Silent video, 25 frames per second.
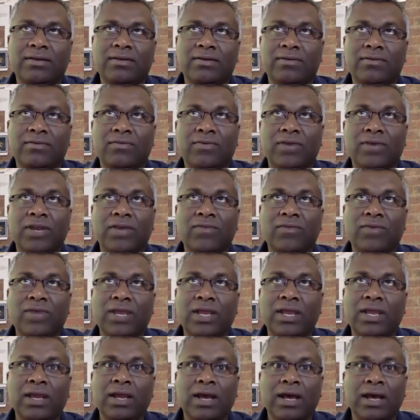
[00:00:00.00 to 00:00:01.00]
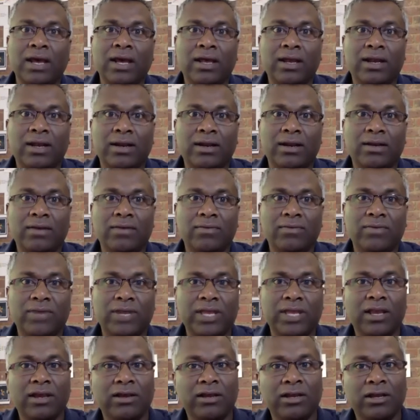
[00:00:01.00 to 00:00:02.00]
when we are
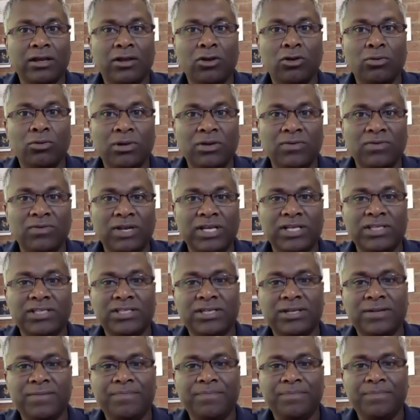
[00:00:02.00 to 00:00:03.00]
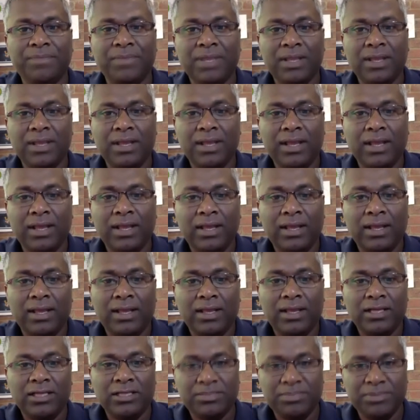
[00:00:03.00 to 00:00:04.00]
working on a global village,
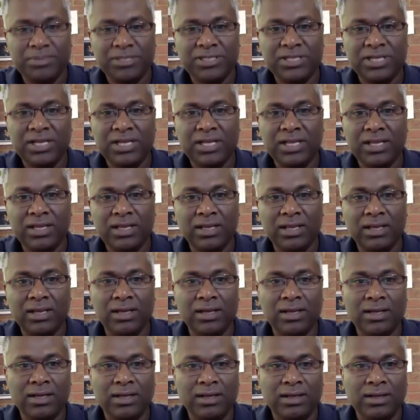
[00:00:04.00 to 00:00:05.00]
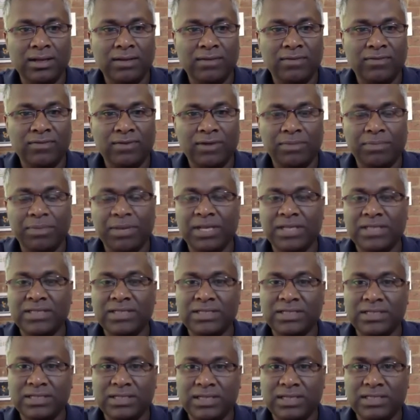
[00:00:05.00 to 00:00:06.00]
especially for
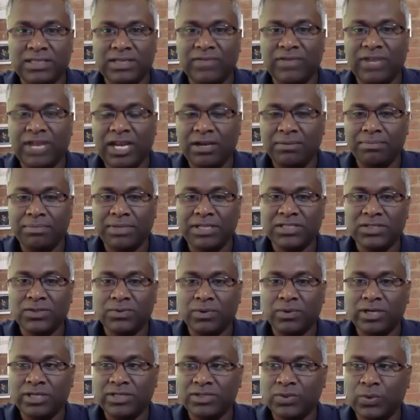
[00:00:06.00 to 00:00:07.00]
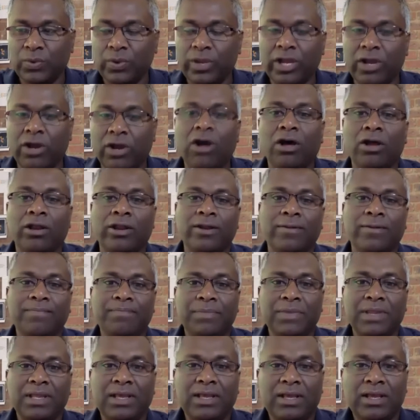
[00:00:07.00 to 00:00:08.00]
past 7-8 months. What's going on
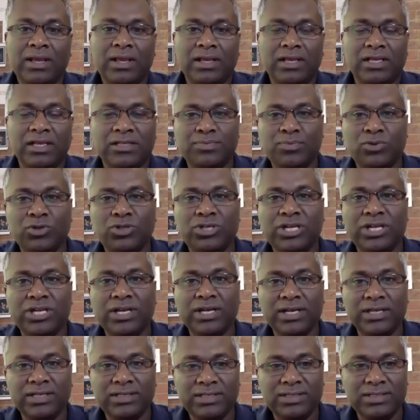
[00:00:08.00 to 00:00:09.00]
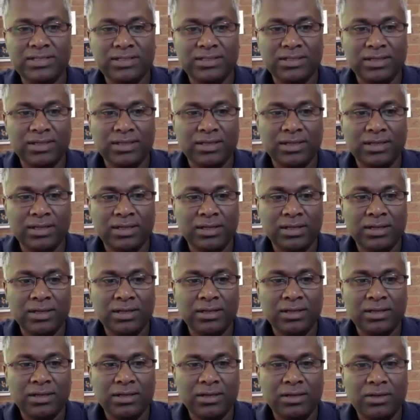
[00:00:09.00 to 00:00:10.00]
is pushing us
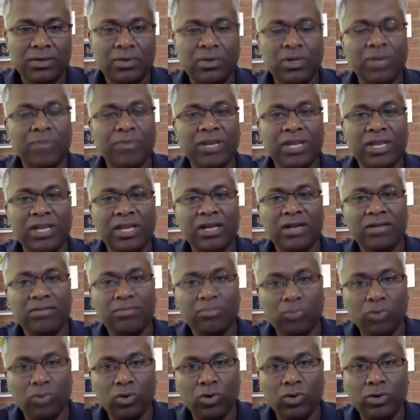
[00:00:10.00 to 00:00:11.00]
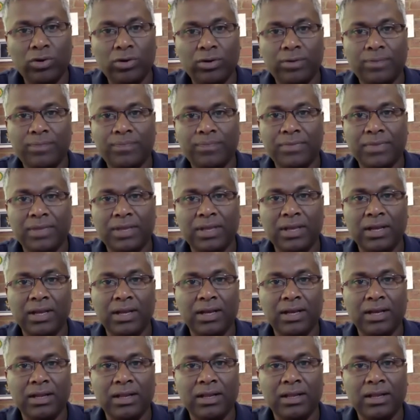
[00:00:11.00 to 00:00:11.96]
to communicate more, in